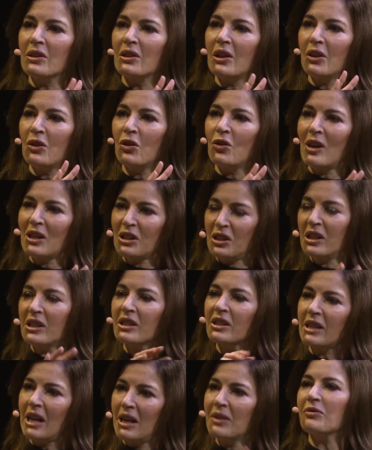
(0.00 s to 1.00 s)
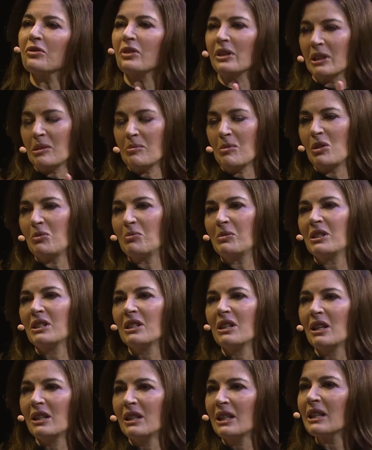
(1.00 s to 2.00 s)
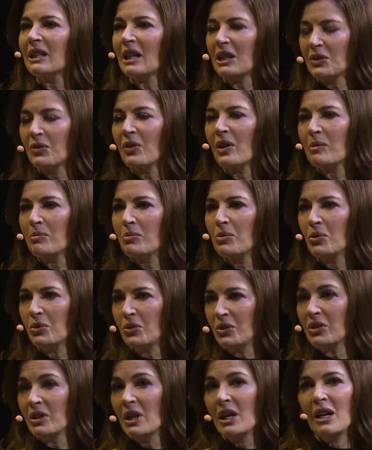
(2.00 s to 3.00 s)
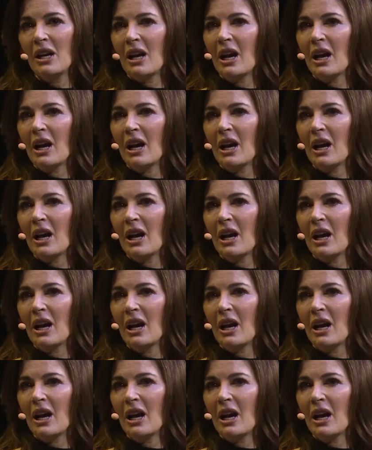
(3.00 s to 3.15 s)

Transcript: that you're actually savouring the moment, and I think that's very important.